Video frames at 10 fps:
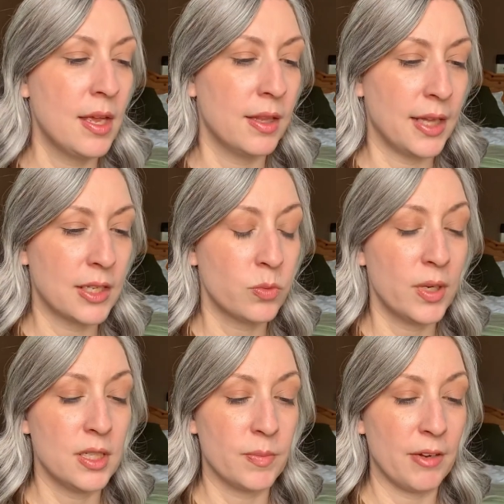last one
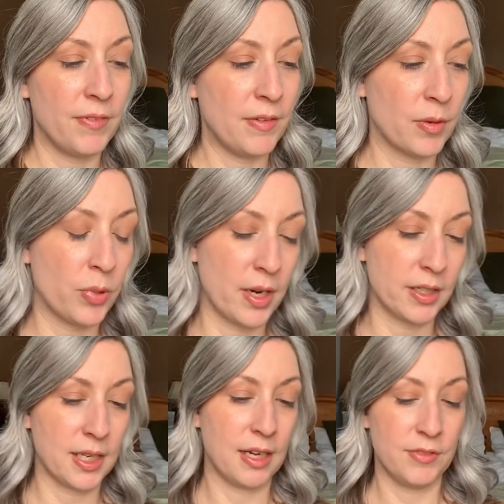is my favorite product
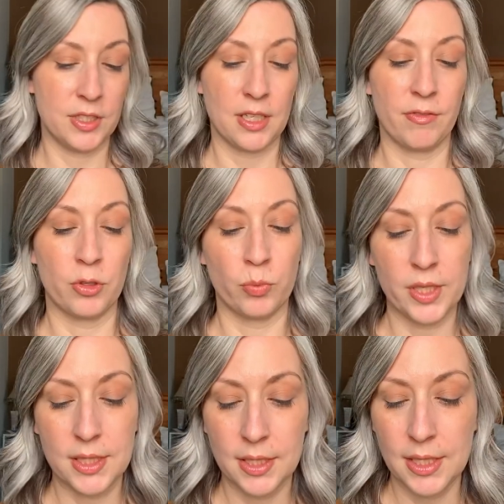that I've discovered
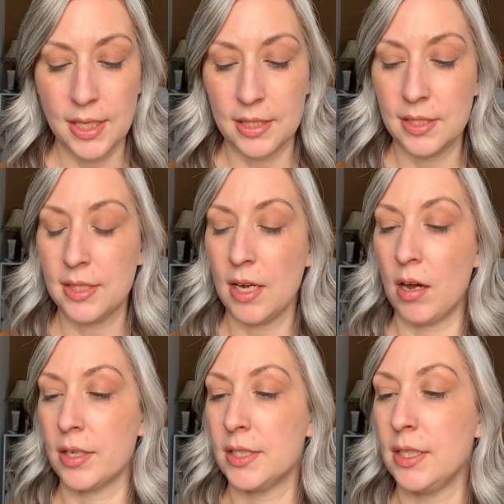recently. This is the
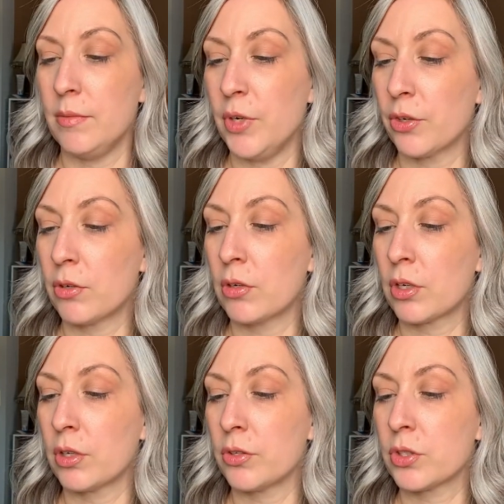Aussie Miracle
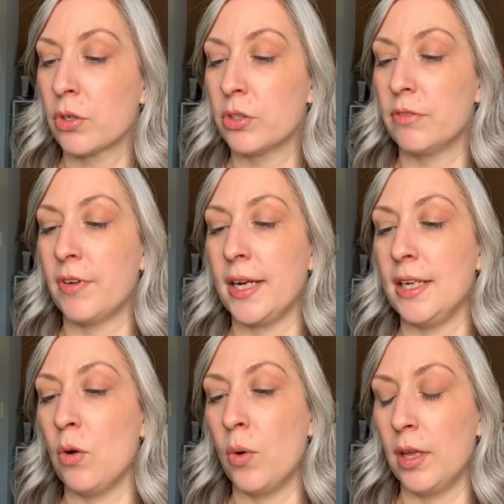Curls Curl
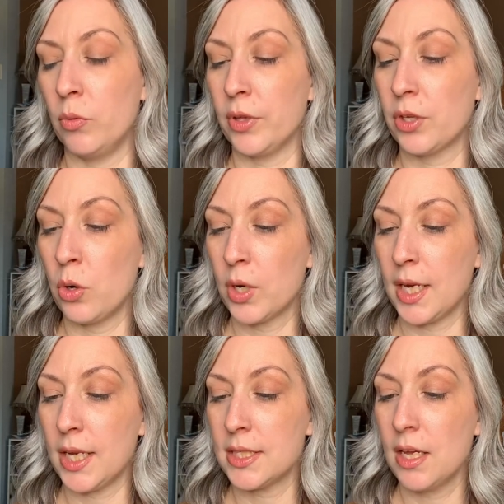Defining Oil with
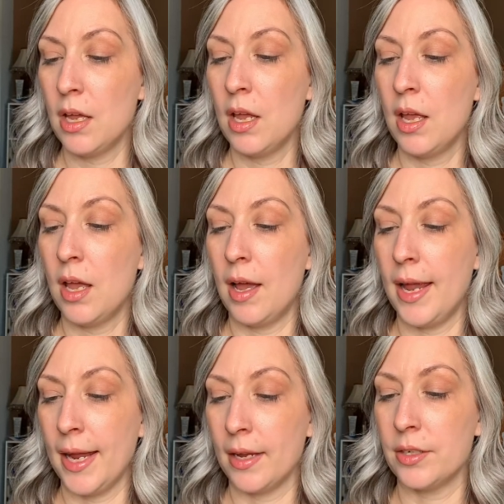Coconut
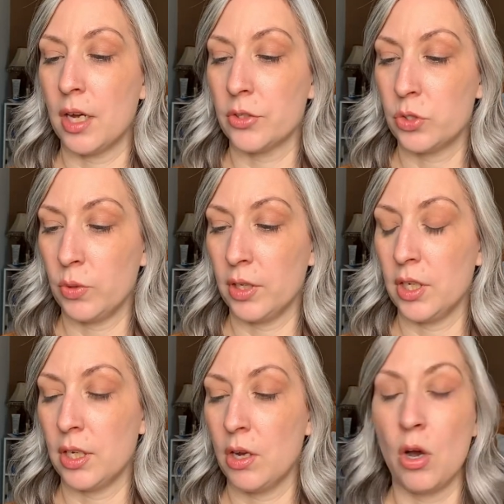and
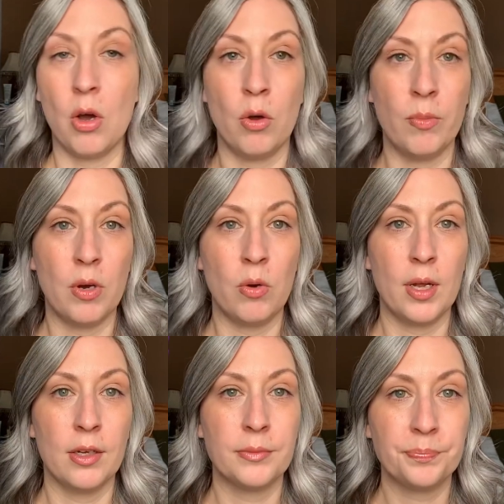Australian jojoba
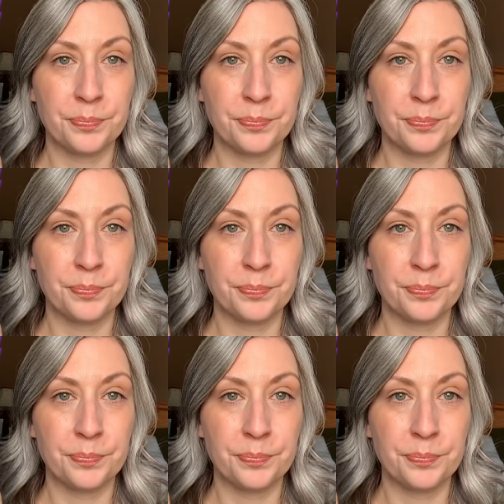oil.